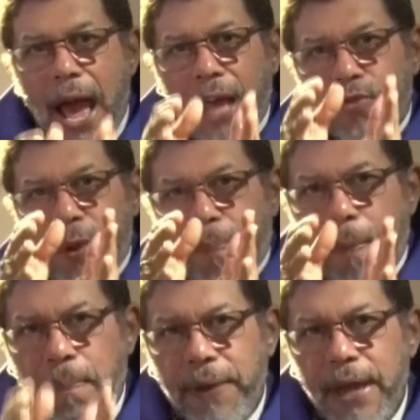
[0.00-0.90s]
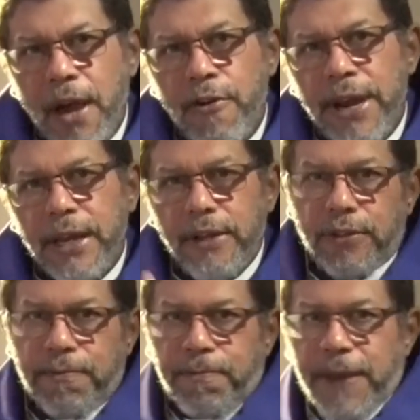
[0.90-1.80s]
as we're preparing
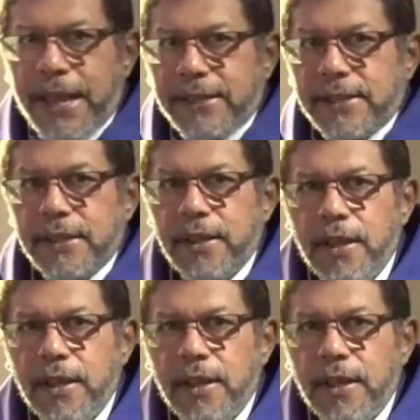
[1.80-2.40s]
to face